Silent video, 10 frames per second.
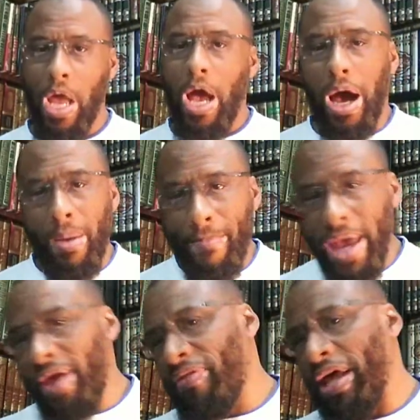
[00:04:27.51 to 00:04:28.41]
A
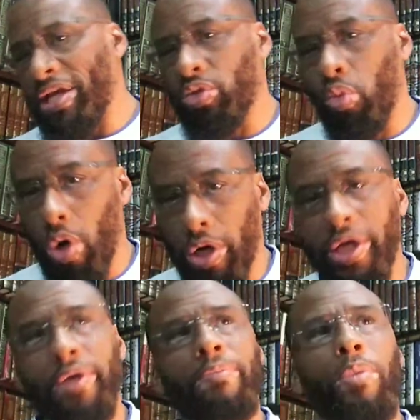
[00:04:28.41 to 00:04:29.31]
man that is
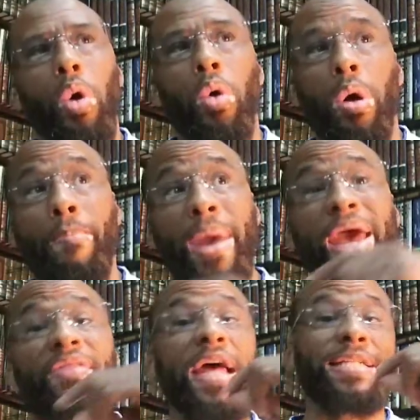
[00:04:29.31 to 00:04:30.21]
working or a man
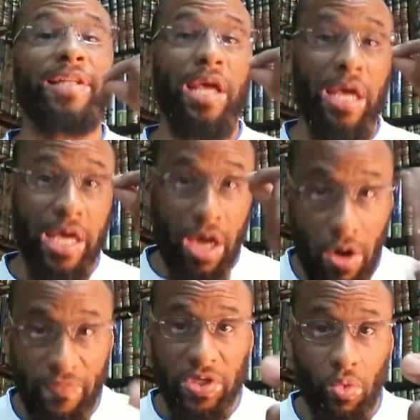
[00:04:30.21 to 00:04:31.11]
that's taking care of
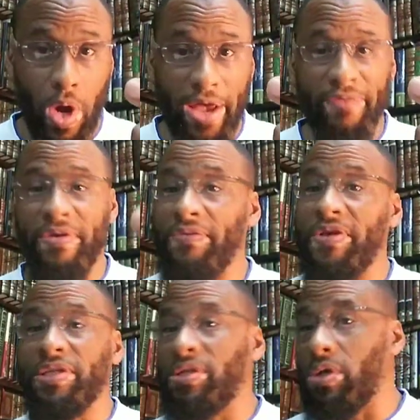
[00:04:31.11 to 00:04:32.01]
his wife, if
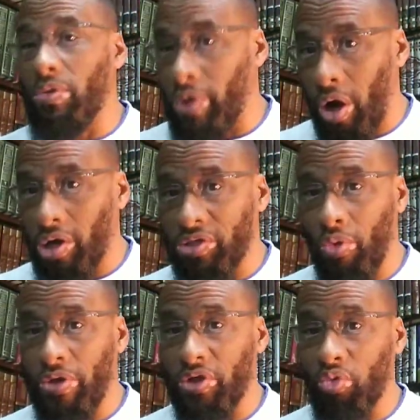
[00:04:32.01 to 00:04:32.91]
he's regardless of whether
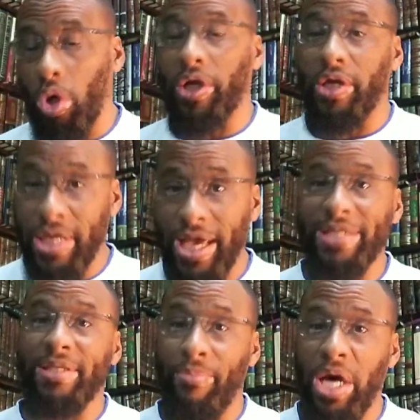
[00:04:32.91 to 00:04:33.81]
he's working, he has the
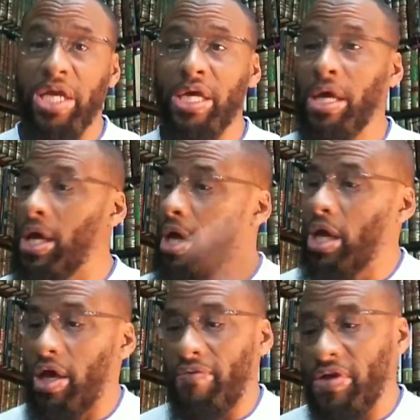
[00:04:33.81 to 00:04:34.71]
money,
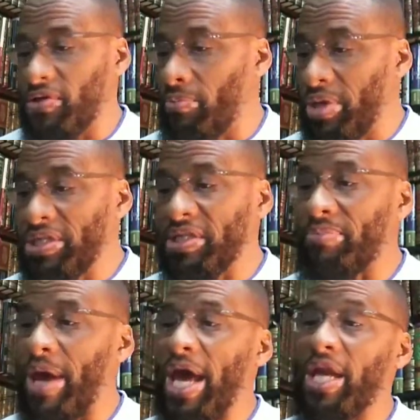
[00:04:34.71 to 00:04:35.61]
if he's a
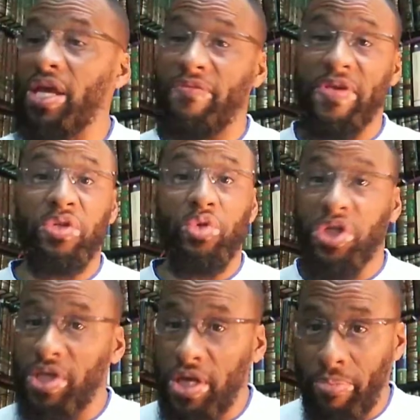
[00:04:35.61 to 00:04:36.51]
businessman, if he's just
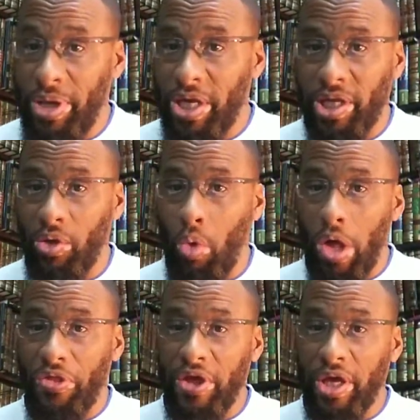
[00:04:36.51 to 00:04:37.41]
independently
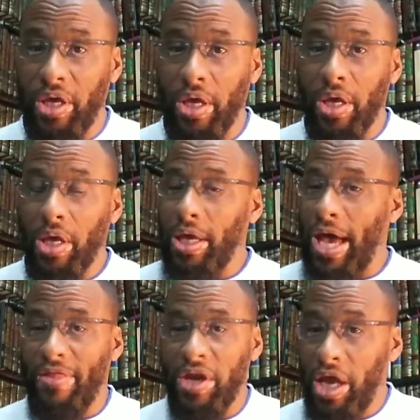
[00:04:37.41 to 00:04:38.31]
wealthy, have
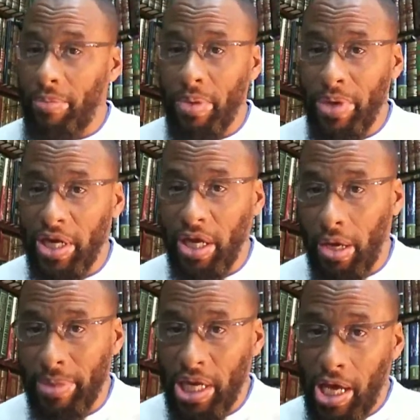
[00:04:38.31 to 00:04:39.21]
ni'ma min
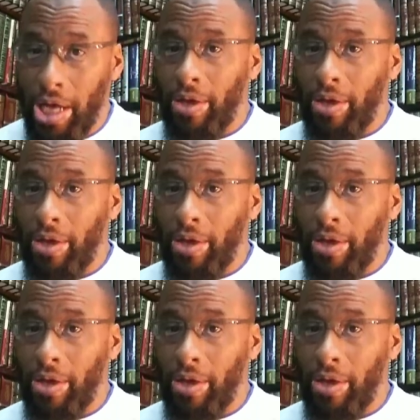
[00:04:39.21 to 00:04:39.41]
ni'amillah.